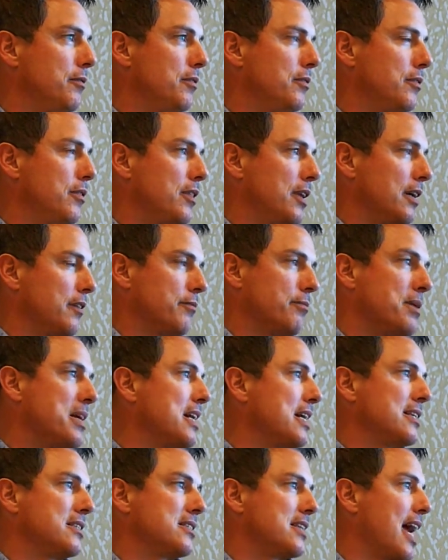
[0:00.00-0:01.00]
thing of
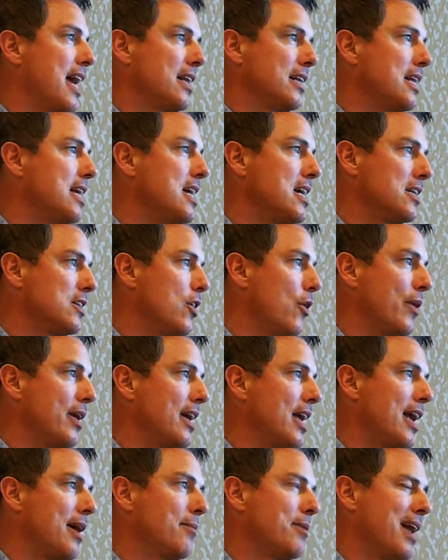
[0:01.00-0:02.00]
meeting Stan Lee and knowing
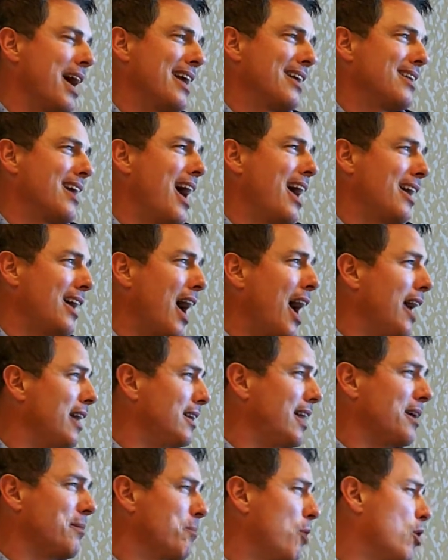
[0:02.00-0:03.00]
him. And I
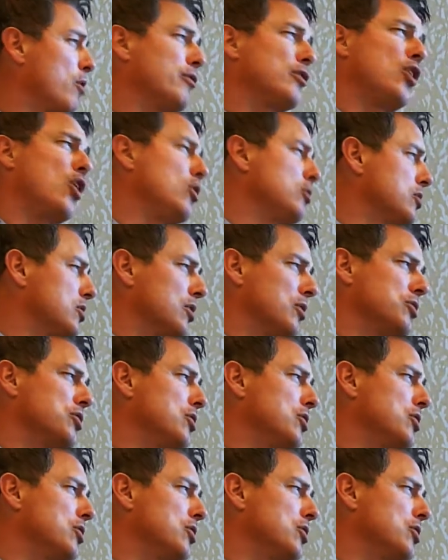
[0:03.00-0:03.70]
like Marvel also.